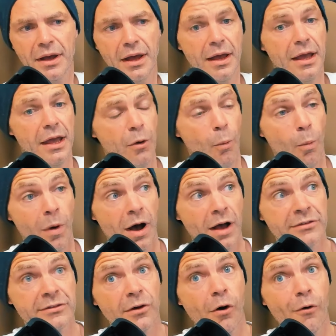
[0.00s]
It
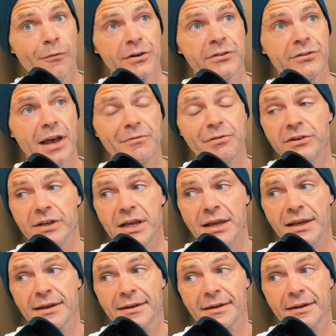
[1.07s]
was over 70.
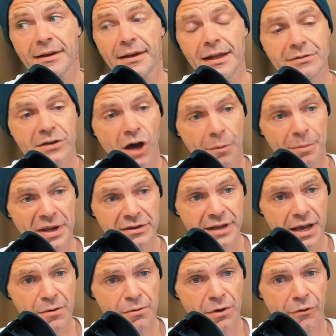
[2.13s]
It's coming
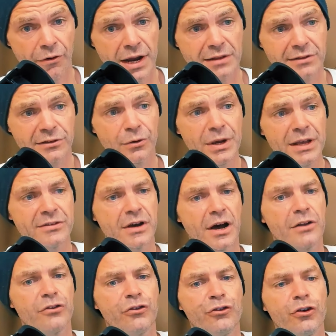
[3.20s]
down, all right? So he's
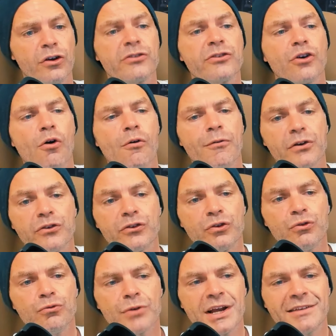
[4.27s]
got just over 2
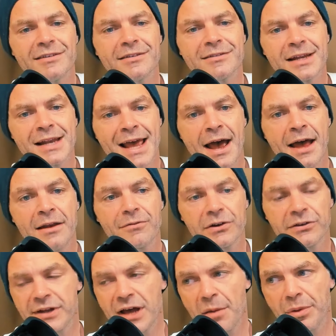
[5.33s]
races in hand for
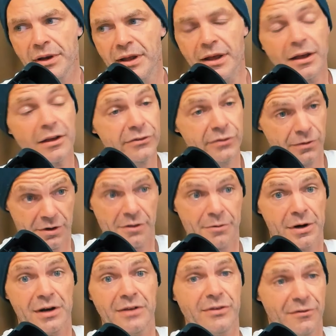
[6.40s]
Verstappen. So in other
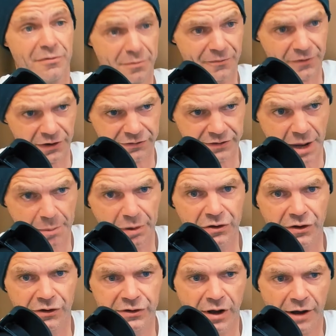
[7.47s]
words, if Verstappen
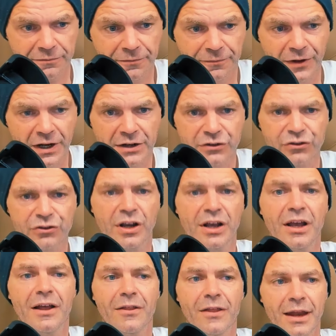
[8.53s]
does not finish
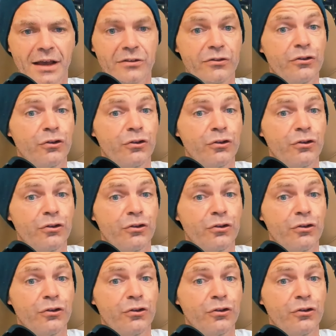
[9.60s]
the next 2